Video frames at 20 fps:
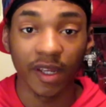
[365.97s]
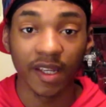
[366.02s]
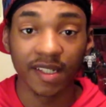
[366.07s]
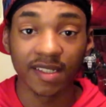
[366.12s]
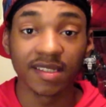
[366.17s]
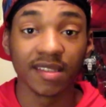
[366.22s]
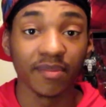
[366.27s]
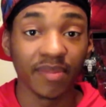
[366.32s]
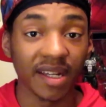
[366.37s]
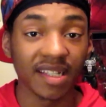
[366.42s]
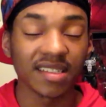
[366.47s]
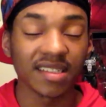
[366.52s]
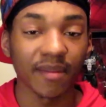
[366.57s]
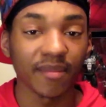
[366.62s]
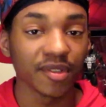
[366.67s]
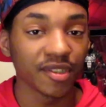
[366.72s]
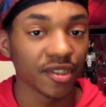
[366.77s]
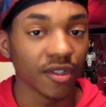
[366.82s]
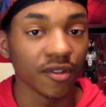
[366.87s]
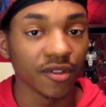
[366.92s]
is the best
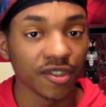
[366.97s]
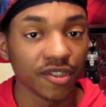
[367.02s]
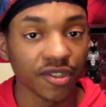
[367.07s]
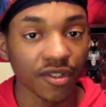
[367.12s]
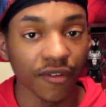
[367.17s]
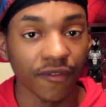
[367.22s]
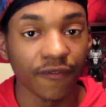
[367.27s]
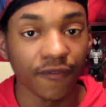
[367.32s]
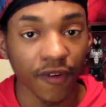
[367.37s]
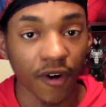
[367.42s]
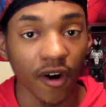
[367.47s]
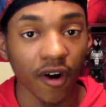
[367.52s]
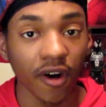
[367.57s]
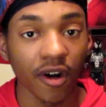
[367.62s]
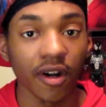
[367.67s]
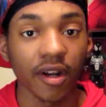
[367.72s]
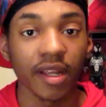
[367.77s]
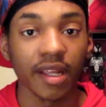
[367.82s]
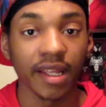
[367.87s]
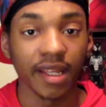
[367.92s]
episode so far.